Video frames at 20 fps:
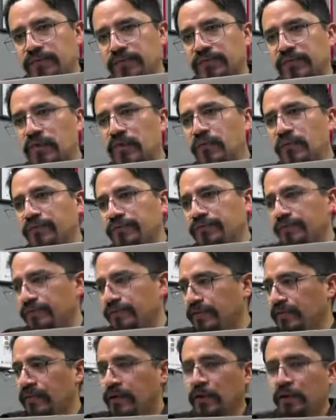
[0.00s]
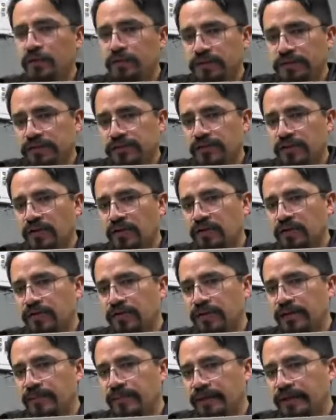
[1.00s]
so the load is not
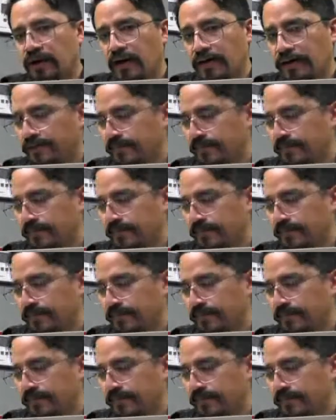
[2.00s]
gonna be off.